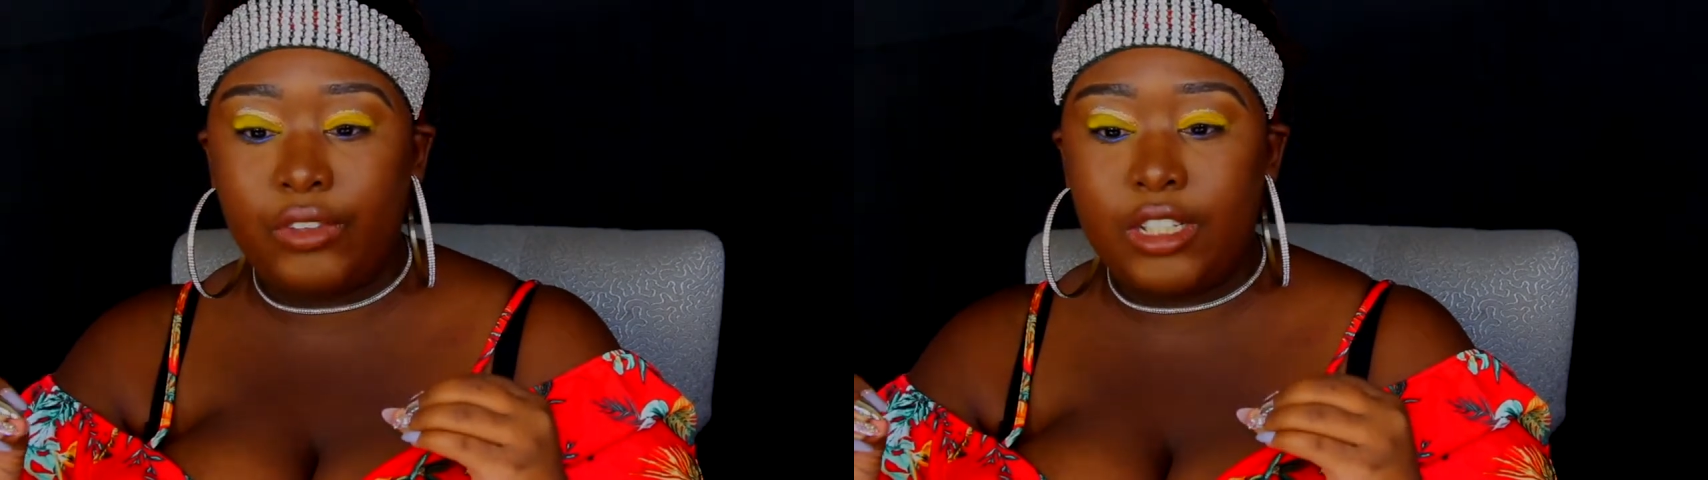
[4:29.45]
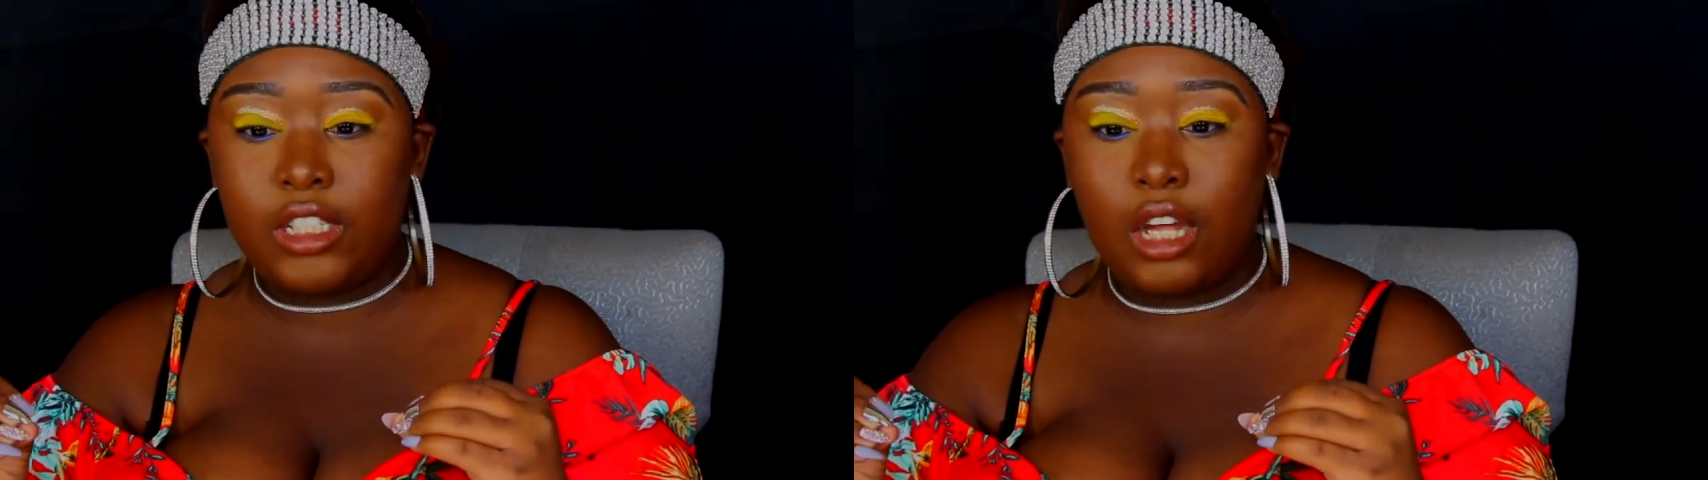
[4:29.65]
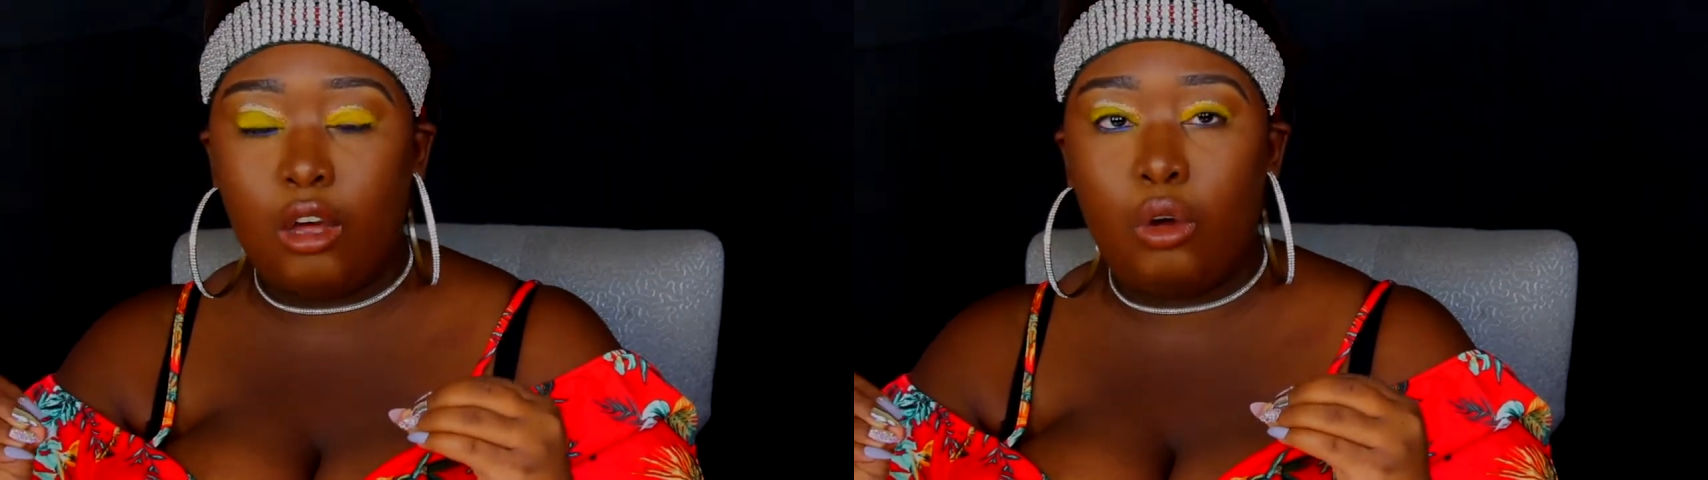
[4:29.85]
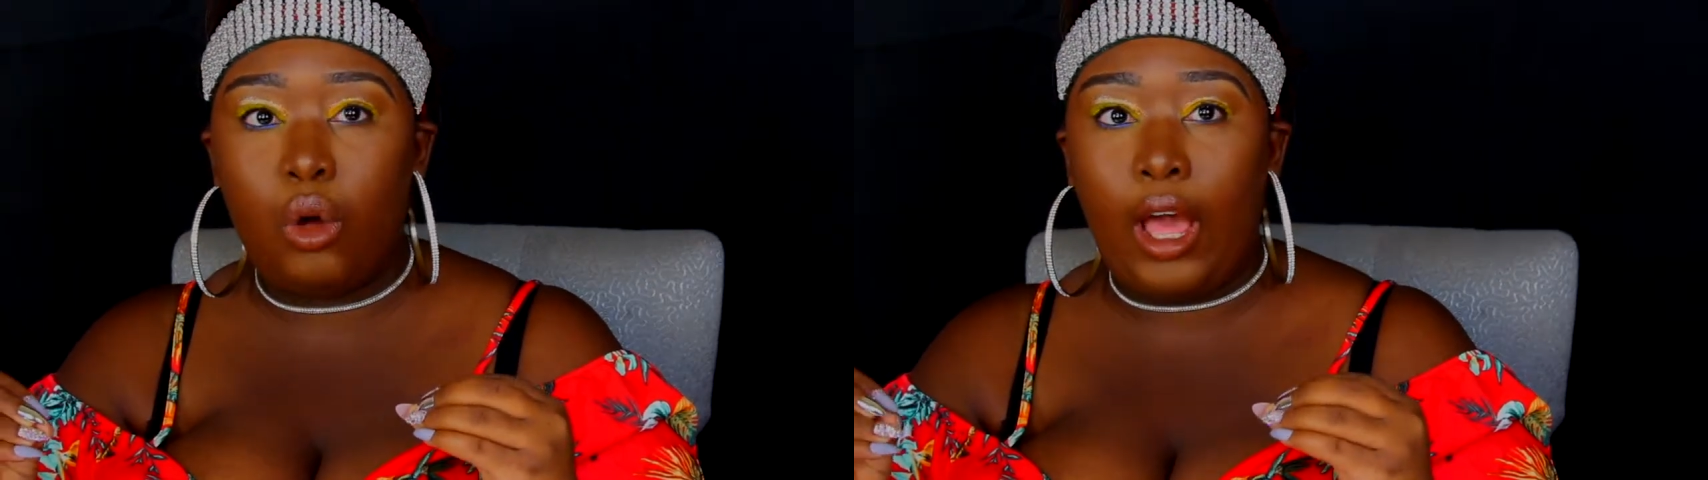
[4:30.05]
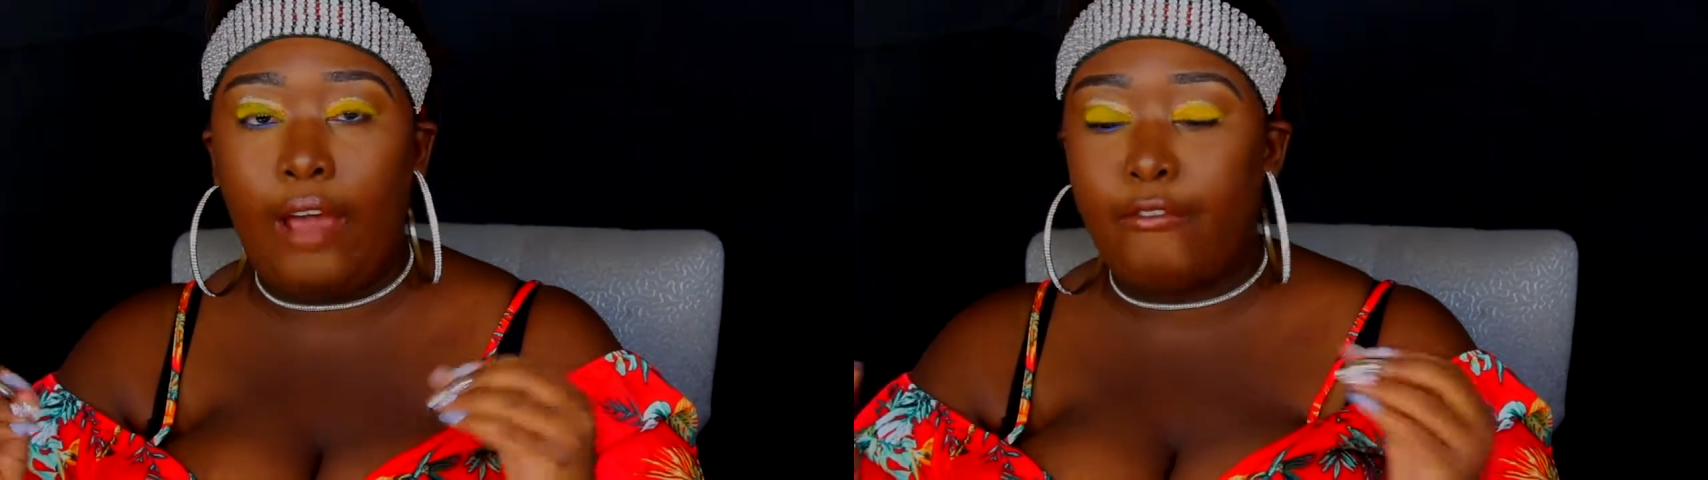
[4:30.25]

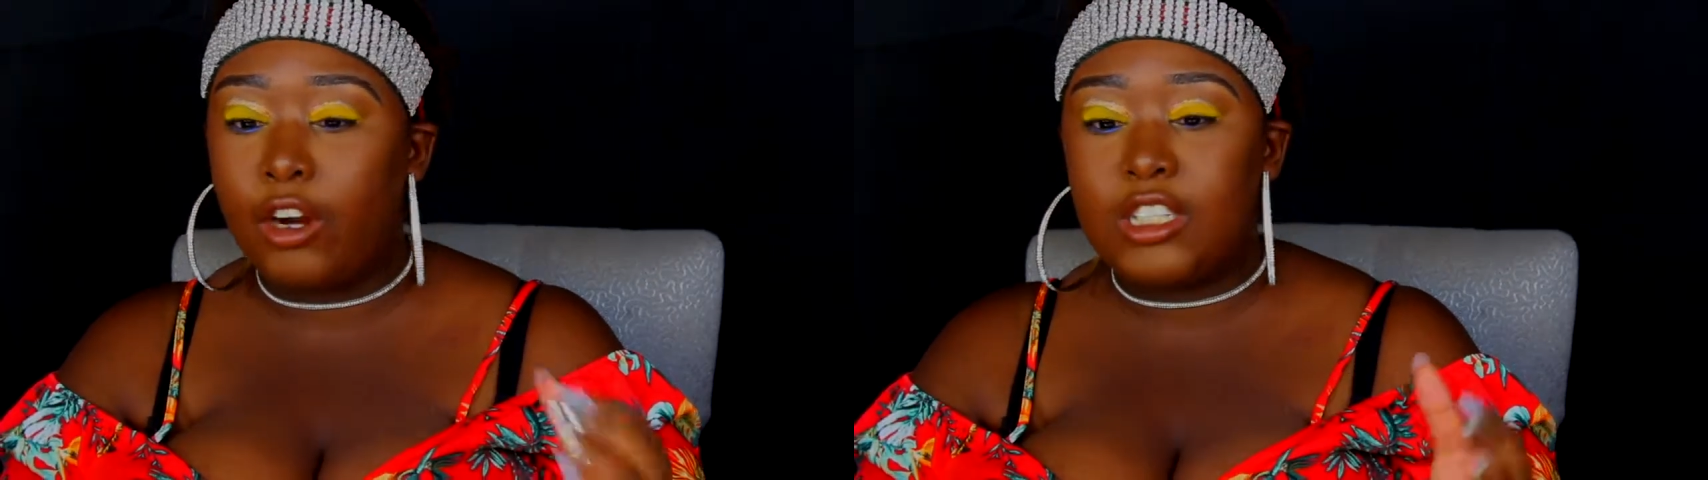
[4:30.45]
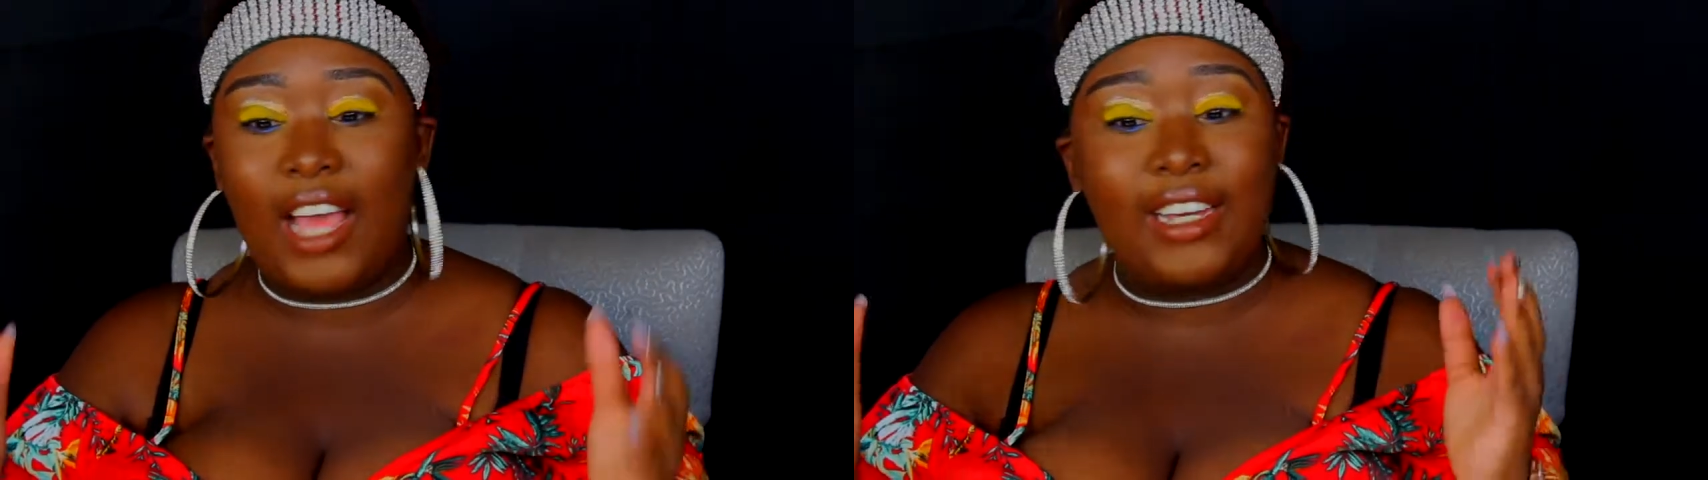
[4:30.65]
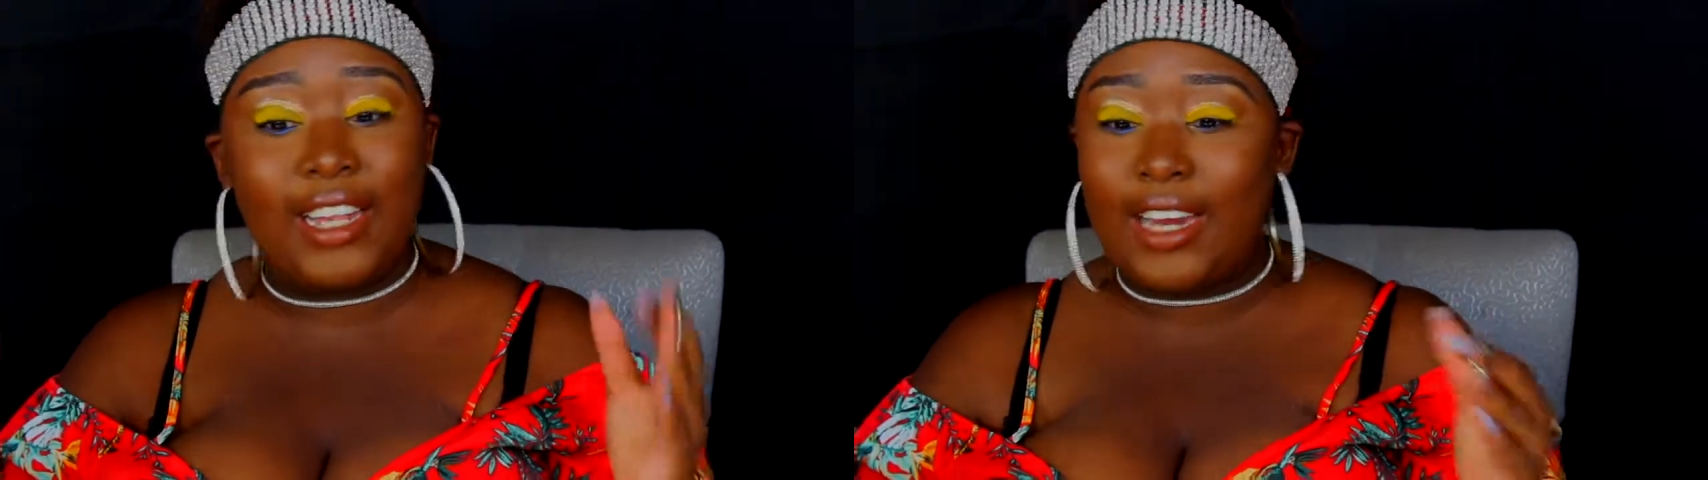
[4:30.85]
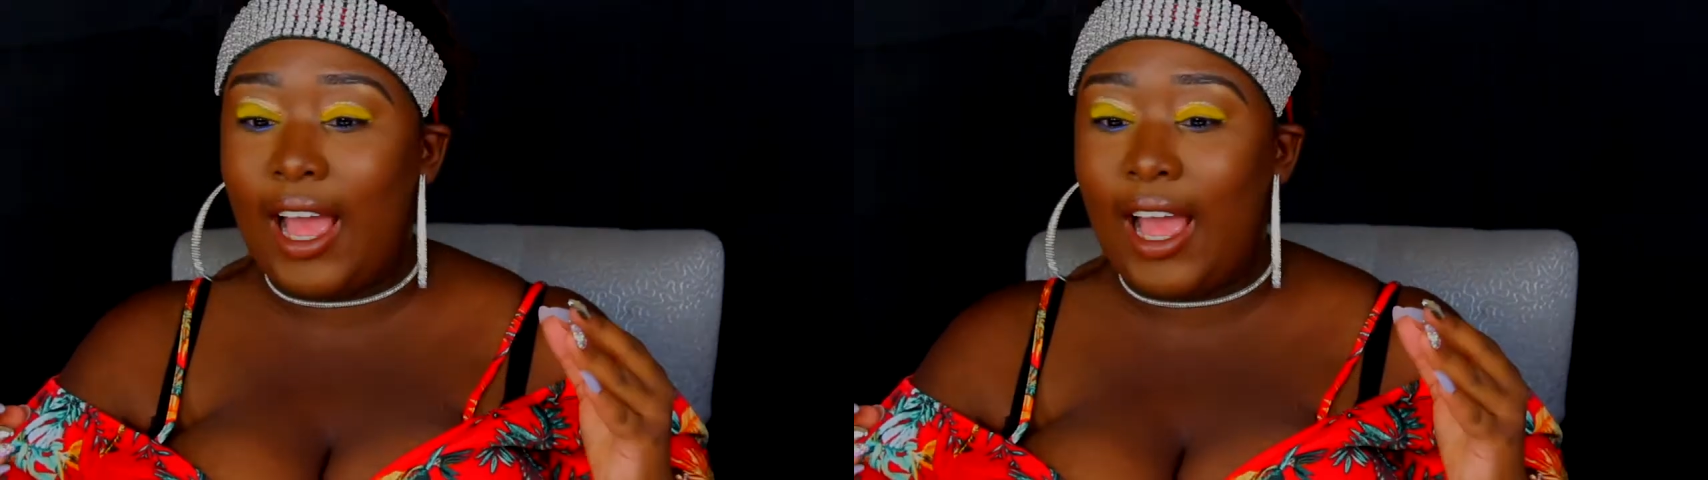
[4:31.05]
So at first I did